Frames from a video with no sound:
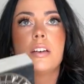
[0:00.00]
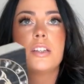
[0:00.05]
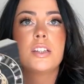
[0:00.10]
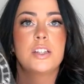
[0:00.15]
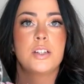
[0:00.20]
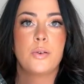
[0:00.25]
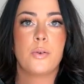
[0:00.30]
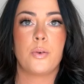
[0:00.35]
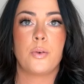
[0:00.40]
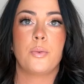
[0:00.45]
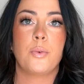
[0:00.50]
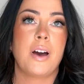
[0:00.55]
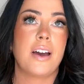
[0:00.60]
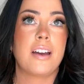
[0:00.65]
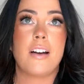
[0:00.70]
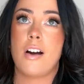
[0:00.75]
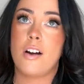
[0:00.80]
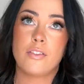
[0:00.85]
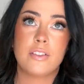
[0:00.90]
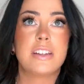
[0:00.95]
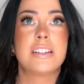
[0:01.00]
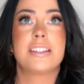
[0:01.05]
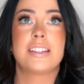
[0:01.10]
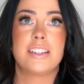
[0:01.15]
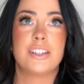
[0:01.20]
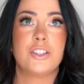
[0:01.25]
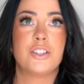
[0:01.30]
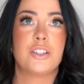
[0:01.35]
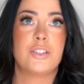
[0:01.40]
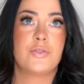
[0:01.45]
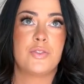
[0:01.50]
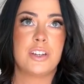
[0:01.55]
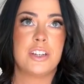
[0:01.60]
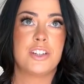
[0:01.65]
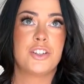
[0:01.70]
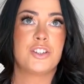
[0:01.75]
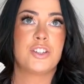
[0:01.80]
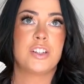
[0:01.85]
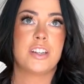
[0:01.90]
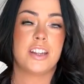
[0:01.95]
So I obviously just
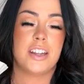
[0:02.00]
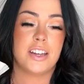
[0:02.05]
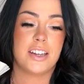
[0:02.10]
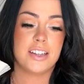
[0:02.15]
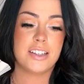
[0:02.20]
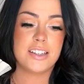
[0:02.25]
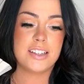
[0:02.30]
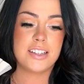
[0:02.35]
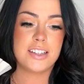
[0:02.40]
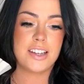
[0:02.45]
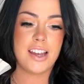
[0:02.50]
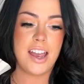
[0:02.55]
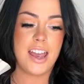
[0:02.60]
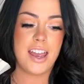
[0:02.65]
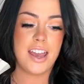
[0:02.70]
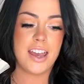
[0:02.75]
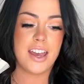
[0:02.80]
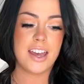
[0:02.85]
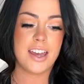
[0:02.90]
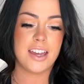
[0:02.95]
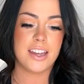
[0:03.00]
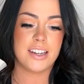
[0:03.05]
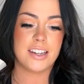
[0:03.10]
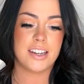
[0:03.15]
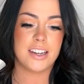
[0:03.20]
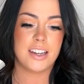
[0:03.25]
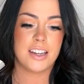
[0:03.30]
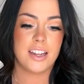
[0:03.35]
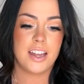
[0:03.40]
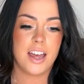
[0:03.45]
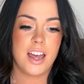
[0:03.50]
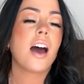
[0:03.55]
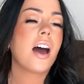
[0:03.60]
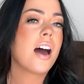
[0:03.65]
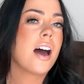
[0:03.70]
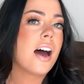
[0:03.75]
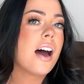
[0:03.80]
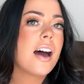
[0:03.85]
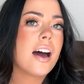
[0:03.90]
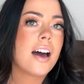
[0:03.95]
finished this and
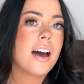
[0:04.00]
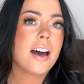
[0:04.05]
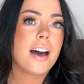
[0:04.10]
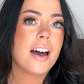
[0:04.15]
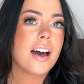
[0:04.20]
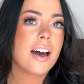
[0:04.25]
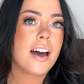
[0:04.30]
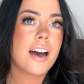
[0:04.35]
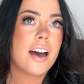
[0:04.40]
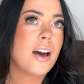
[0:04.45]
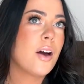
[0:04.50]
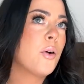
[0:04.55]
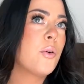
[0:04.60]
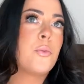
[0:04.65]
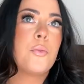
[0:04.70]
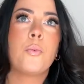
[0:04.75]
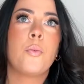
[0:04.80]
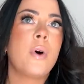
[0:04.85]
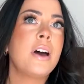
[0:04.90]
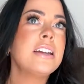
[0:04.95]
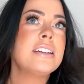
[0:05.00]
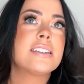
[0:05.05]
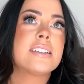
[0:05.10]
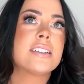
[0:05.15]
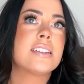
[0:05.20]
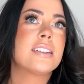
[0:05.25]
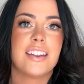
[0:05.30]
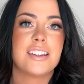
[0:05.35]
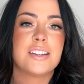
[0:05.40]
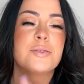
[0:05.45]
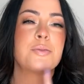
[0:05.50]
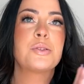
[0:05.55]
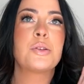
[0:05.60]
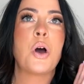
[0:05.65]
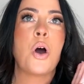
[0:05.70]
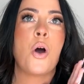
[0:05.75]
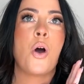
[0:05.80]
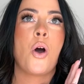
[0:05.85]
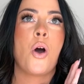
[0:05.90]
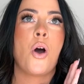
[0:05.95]
what? This
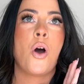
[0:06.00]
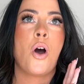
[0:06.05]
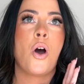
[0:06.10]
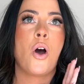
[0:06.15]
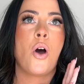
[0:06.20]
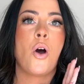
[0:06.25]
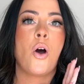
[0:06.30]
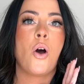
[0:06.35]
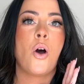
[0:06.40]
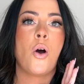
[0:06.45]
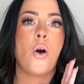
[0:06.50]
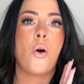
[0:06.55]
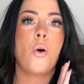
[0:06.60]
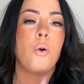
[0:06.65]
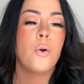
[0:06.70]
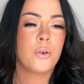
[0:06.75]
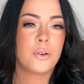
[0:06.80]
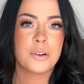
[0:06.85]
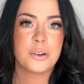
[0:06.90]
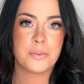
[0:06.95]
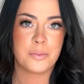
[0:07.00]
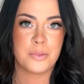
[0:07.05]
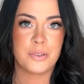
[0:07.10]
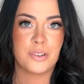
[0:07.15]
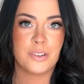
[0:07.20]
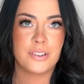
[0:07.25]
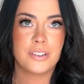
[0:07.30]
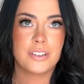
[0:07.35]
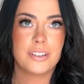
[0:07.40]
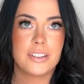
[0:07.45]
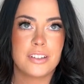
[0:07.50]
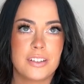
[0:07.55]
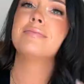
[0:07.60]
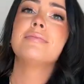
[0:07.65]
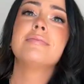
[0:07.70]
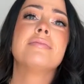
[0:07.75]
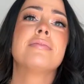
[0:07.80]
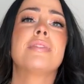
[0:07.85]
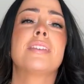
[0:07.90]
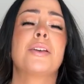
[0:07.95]
was horrible.
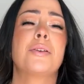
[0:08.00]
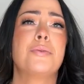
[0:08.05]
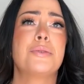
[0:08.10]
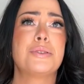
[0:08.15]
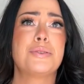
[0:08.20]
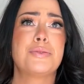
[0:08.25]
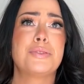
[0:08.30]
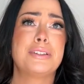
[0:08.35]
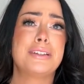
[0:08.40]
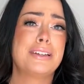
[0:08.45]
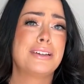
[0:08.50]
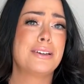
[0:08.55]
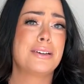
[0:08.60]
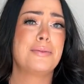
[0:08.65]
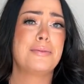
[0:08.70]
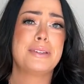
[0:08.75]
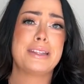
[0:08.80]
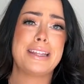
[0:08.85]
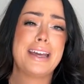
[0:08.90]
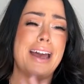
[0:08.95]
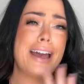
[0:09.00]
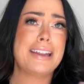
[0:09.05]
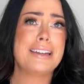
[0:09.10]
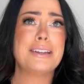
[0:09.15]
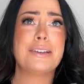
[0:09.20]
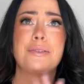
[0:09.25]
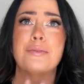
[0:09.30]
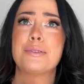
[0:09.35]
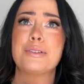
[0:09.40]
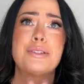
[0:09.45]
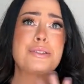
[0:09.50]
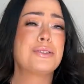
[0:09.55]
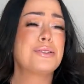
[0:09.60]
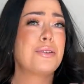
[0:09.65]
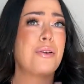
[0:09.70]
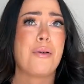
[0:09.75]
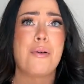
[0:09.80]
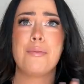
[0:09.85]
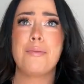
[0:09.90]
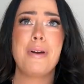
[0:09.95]
it was really good, but the ending was so